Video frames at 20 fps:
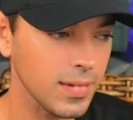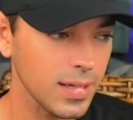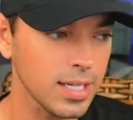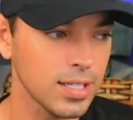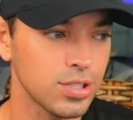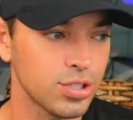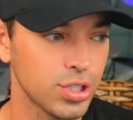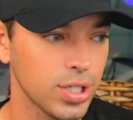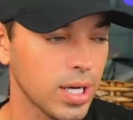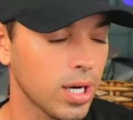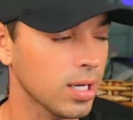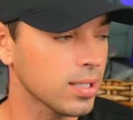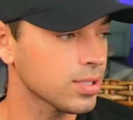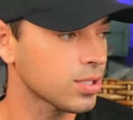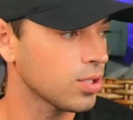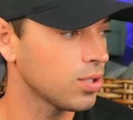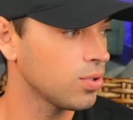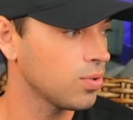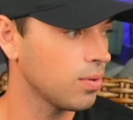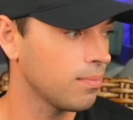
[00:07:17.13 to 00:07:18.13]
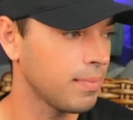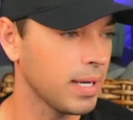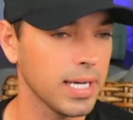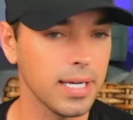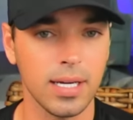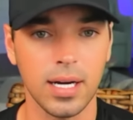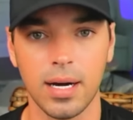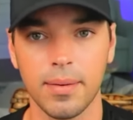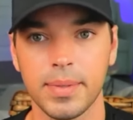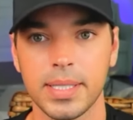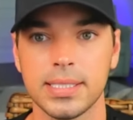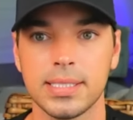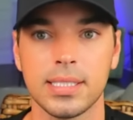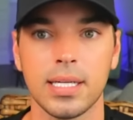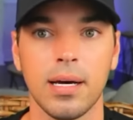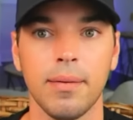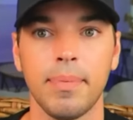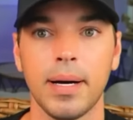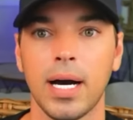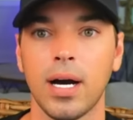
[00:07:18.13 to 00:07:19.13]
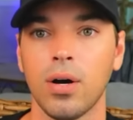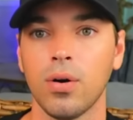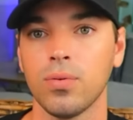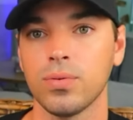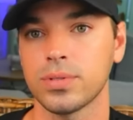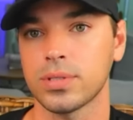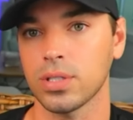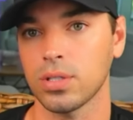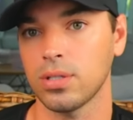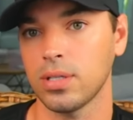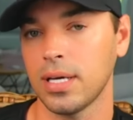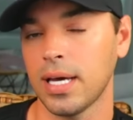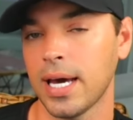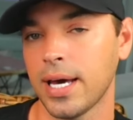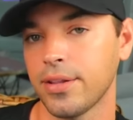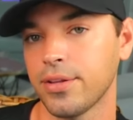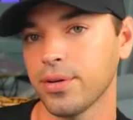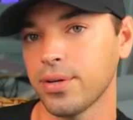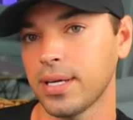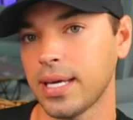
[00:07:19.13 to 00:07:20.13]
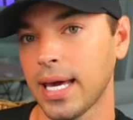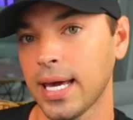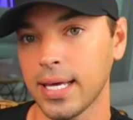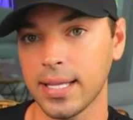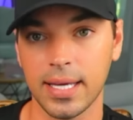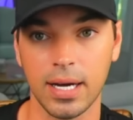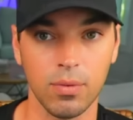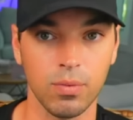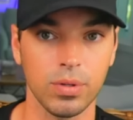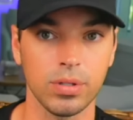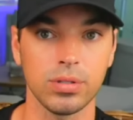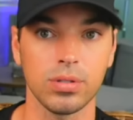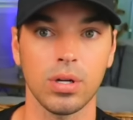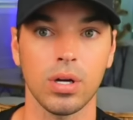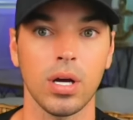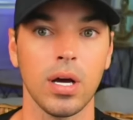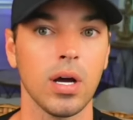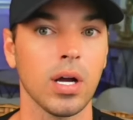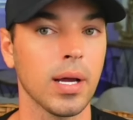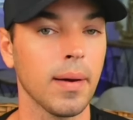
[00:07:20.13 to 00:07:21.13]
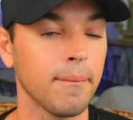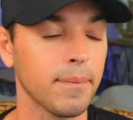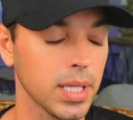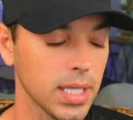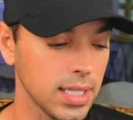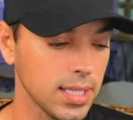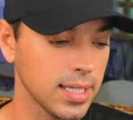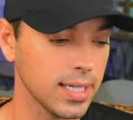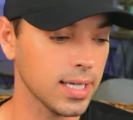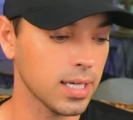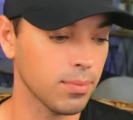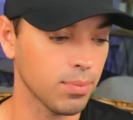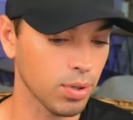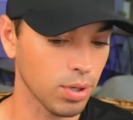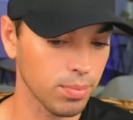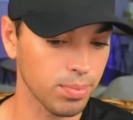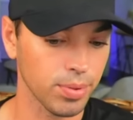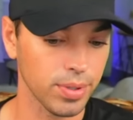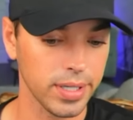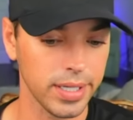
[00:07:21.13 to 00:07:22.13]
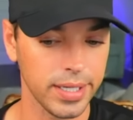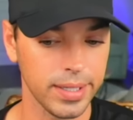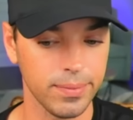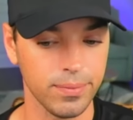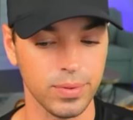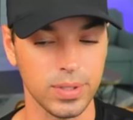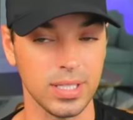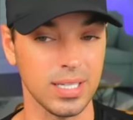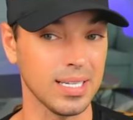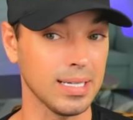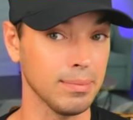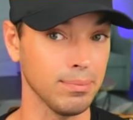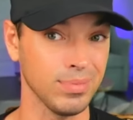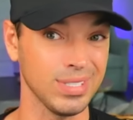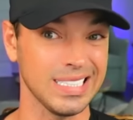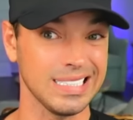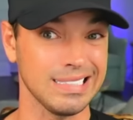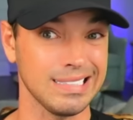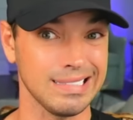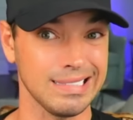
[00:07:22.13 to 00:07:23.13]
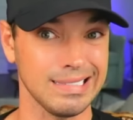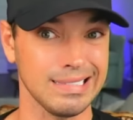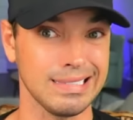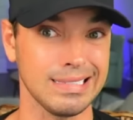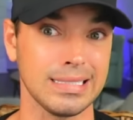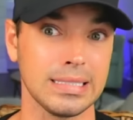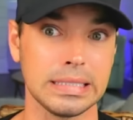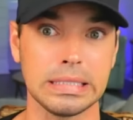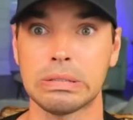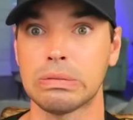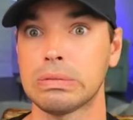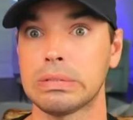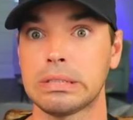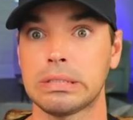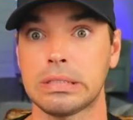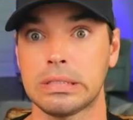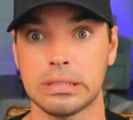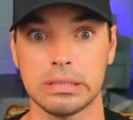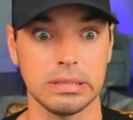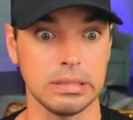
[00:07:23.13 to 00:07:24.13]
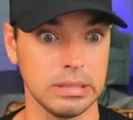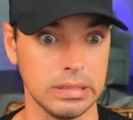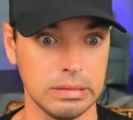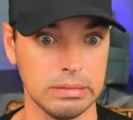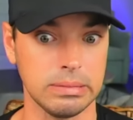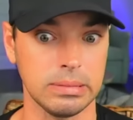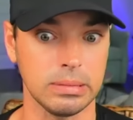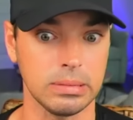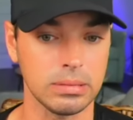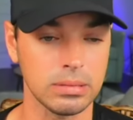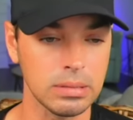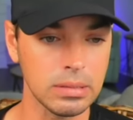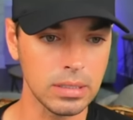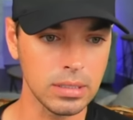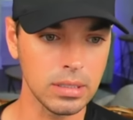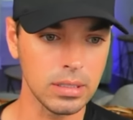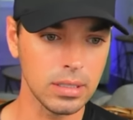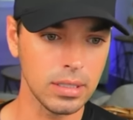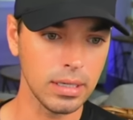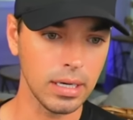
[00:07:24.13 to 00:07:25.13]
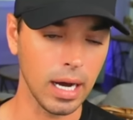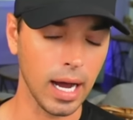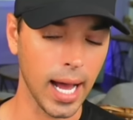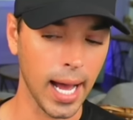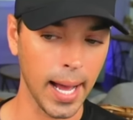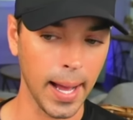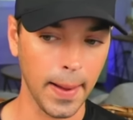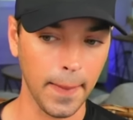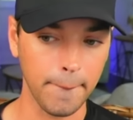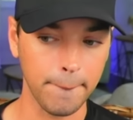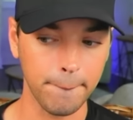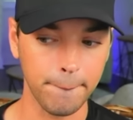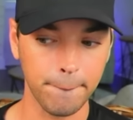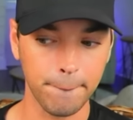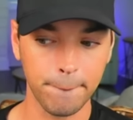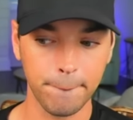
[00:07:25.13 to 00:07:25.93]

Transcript: She also made comments about Heather Gay that were completely inappropriate, but the inbred thing, that was awful. Um,